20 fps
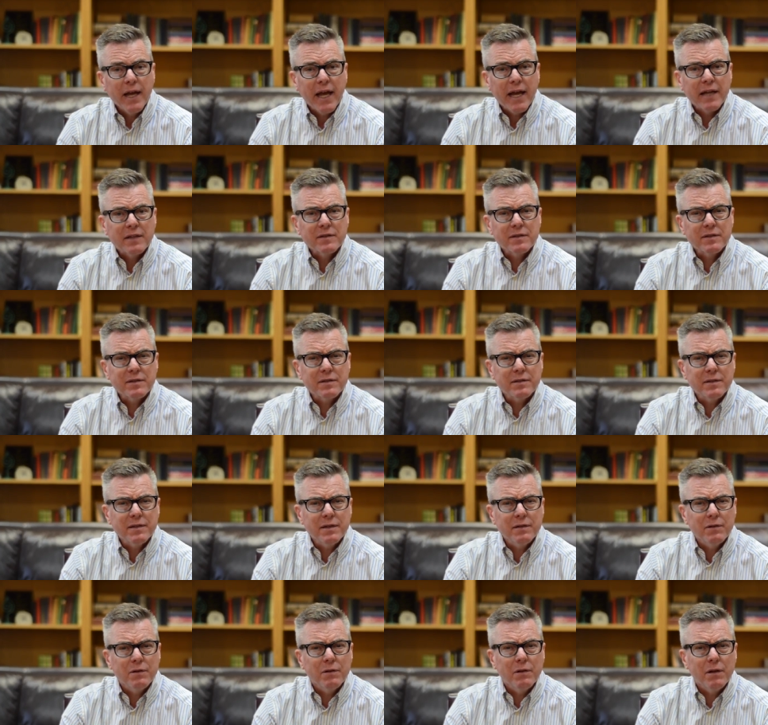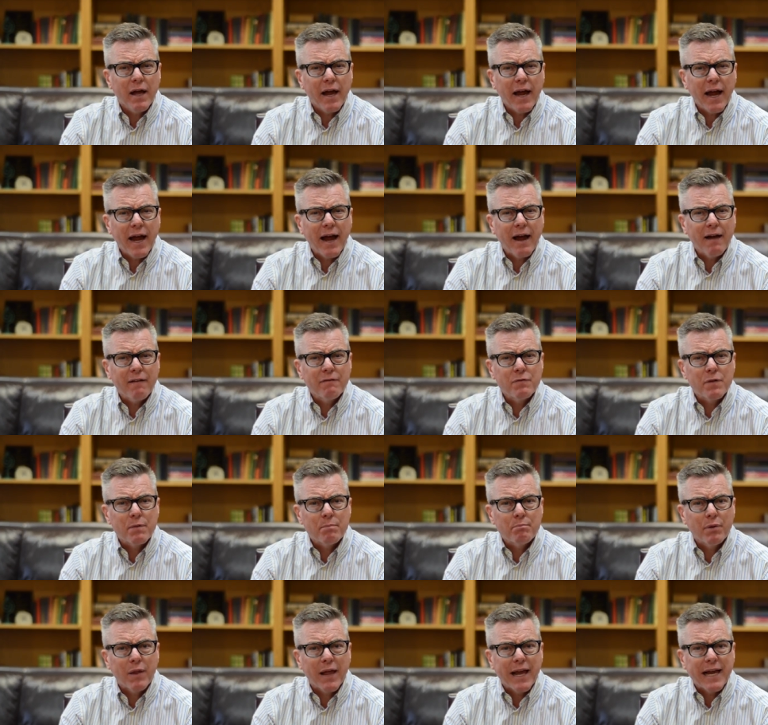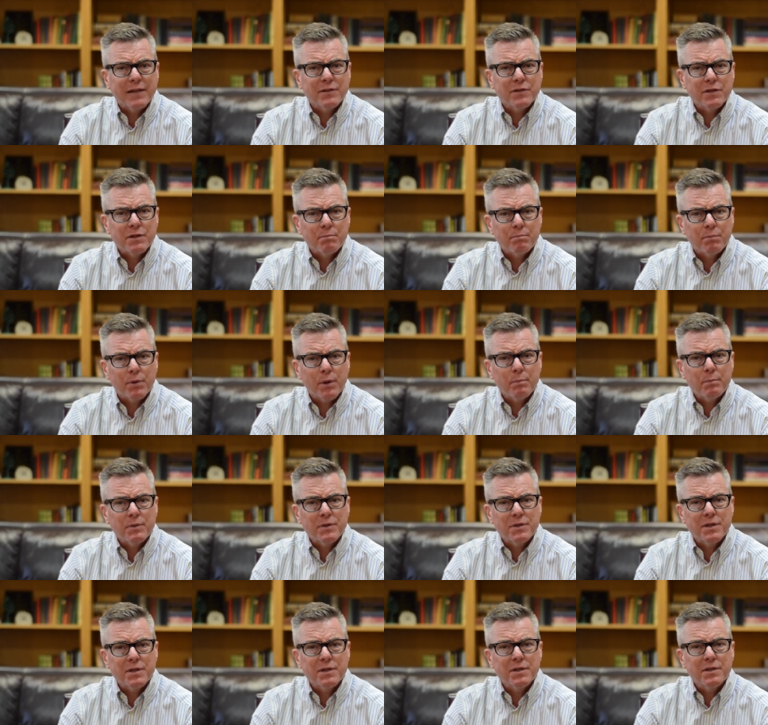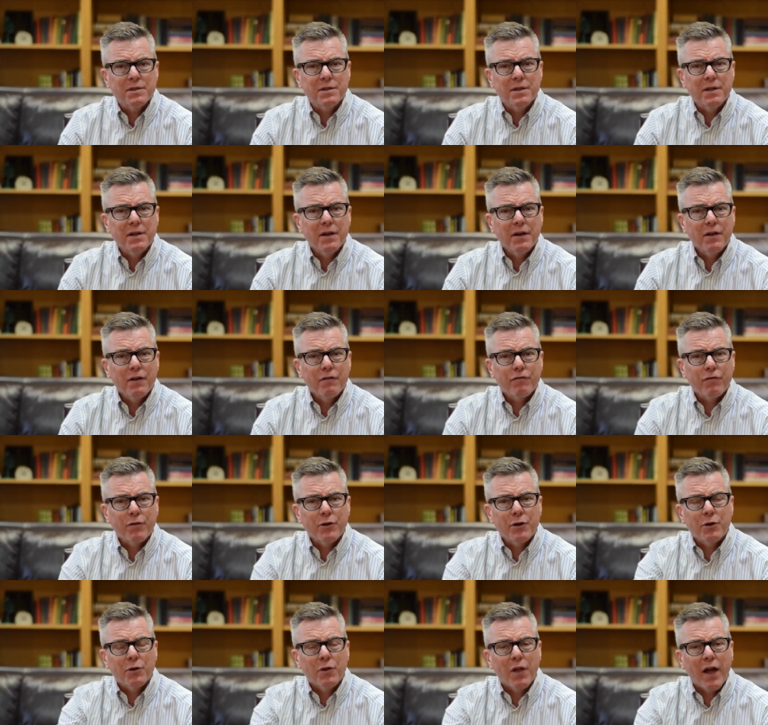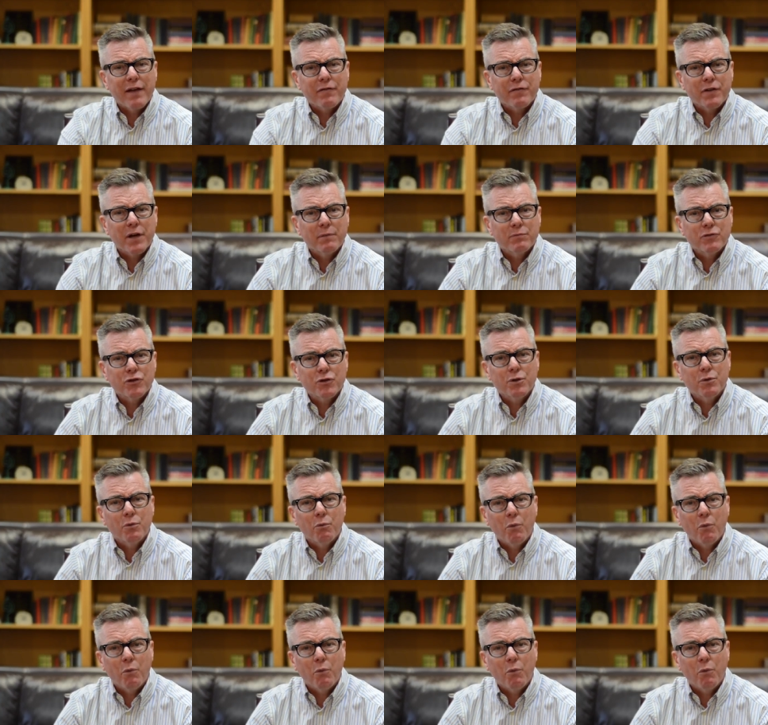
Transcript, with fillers: and still have the plans and purposes for your life come true.